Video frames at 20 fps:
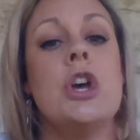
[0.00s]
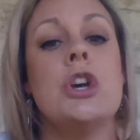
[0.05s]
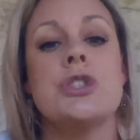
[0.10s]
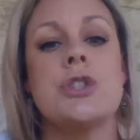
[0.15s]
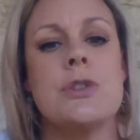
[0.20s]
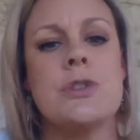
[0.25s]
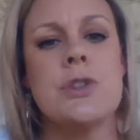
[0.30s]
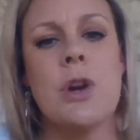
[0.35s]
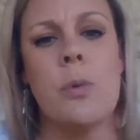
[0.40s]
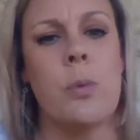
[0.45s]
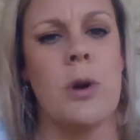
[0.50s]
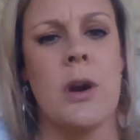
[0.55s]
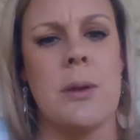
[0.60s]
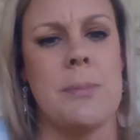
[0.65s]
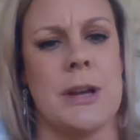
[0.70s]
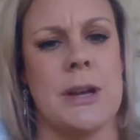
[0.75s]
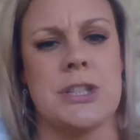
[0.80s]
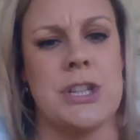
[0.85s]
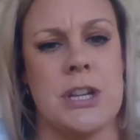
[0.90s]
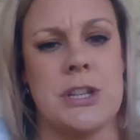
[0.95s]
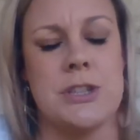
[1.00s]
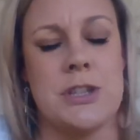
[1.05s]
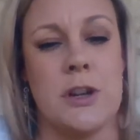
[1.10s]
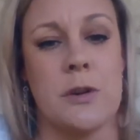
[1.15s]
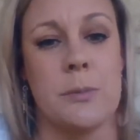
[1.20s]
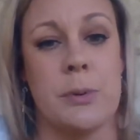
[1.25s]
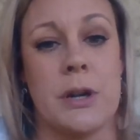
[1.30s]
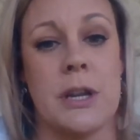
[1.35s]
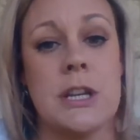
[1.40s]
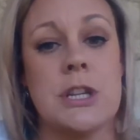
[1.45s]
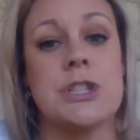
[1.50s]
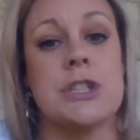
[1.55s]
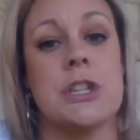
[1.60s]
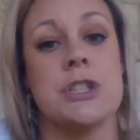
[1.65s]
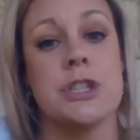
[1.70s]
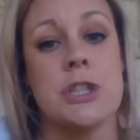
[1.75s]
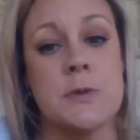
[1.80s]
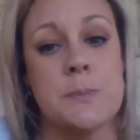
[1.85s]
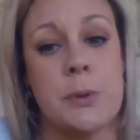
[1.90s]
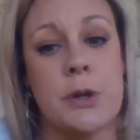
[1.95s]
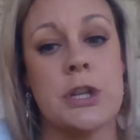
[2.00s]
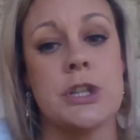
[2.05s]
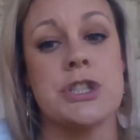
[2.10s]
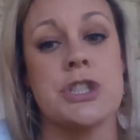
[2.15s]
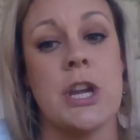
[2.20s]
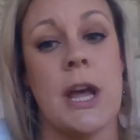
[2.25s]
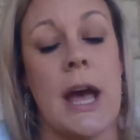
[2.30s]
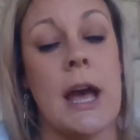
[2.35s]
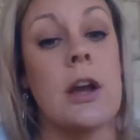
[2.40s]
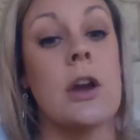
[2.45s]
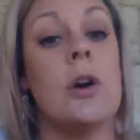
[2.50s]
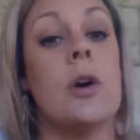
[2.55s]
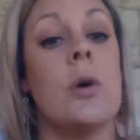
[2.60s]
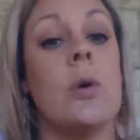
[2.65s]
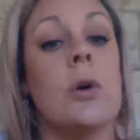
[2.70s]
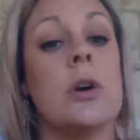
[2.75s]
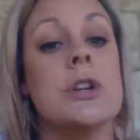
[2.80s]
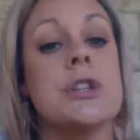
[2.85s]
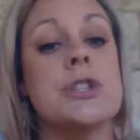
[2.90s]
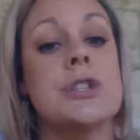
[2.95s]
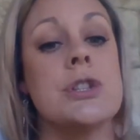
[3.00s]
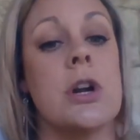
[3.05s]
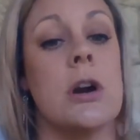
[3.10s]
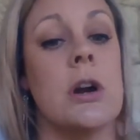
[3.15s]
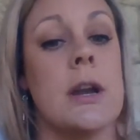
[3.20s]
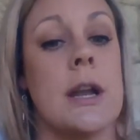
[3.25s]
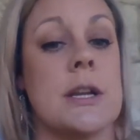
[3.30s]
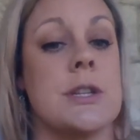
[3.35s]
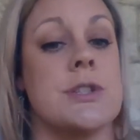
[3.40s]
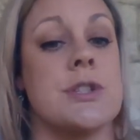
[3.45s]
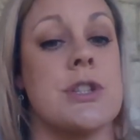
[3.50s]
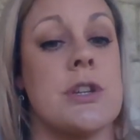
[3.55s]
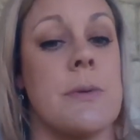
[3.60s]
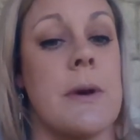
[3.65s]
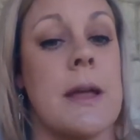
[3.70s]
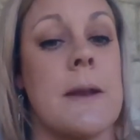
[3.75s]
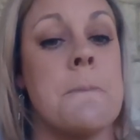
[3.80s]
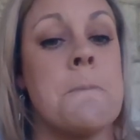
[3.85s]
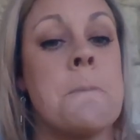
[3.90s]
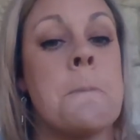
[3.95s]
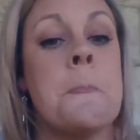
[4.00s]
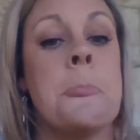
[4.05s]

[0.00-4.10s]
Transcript: So don't worry about changing your prediction. Just put a check or a star next to it.